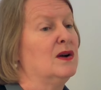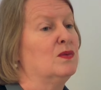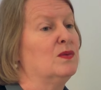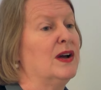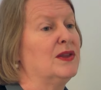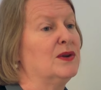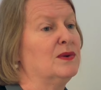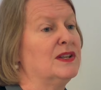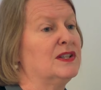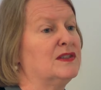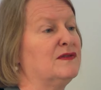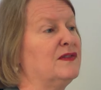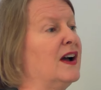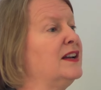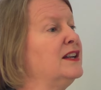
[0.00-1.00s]
whether it's
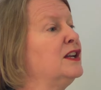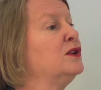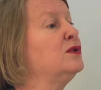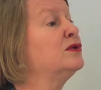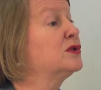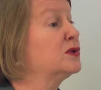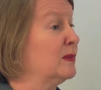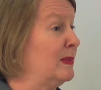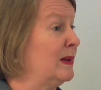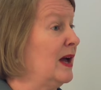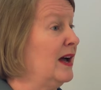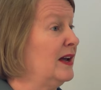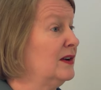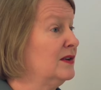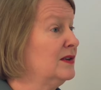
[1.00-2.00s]
finding new
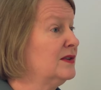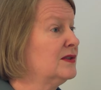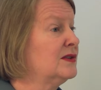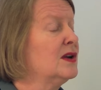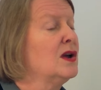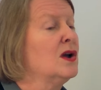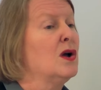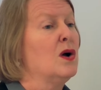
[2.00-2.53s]
suppliers